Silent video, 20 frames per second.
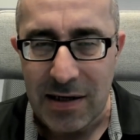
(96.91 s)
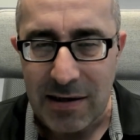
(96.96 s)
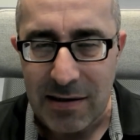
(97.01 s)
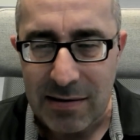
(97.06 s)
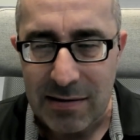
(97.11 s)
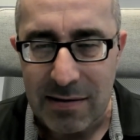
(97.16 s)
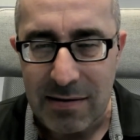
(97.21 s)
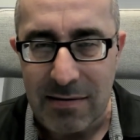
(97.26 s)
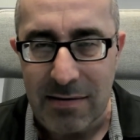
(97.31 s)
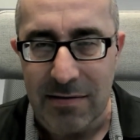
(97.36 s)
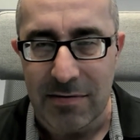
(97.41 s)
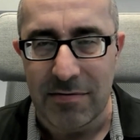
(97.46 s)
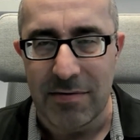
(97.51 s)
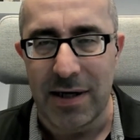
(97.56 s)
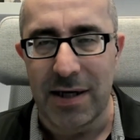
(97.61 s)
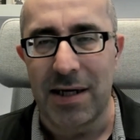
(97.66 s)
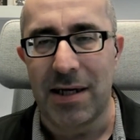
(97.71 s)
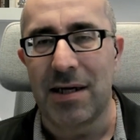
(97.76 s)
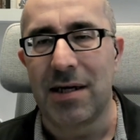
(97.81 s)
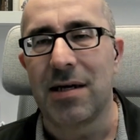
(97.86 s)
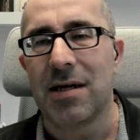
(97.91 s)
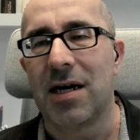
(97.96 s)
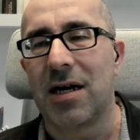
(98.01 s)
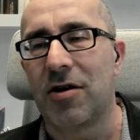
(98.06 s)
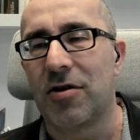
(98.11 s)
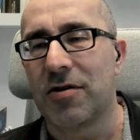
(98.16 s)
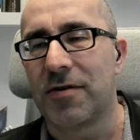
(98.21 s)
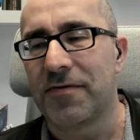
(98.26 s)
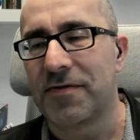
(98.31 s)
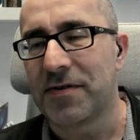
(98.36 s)
is already
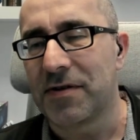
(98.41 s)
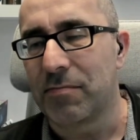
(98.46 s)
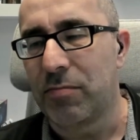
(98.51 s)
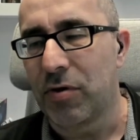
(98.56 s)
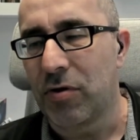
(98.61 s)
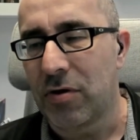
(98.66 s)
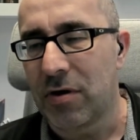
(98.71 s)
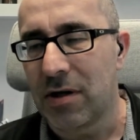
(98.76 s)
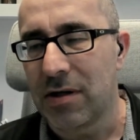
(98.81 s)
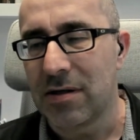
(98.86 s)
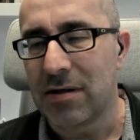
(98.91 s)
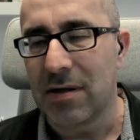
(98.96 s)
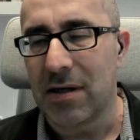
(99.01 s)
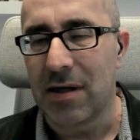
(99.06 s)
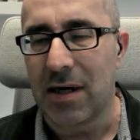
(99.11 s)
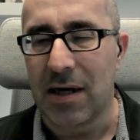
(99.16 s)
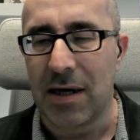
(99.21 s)
out of support,